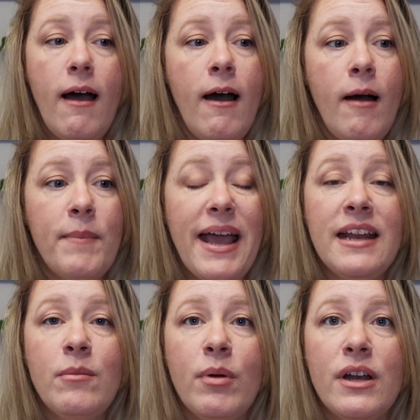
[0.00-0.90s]
um,
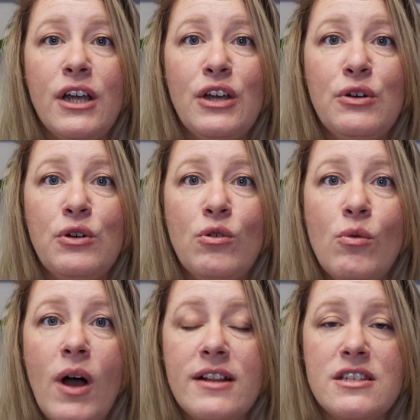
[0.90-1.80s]
anybody who
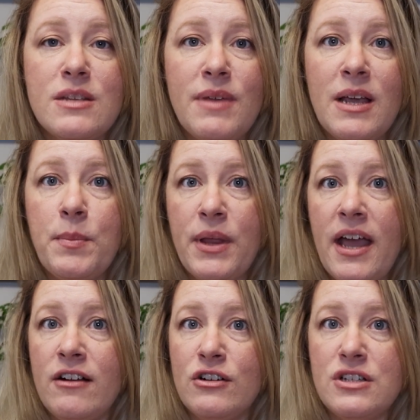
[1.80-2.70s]
wants to make
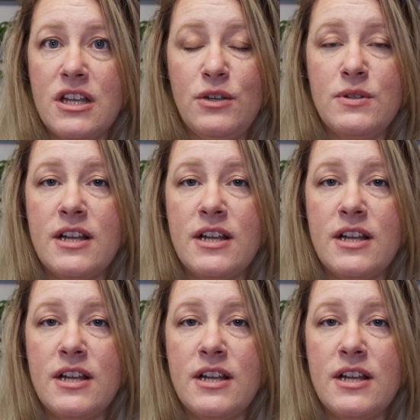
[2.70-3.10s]
planners that you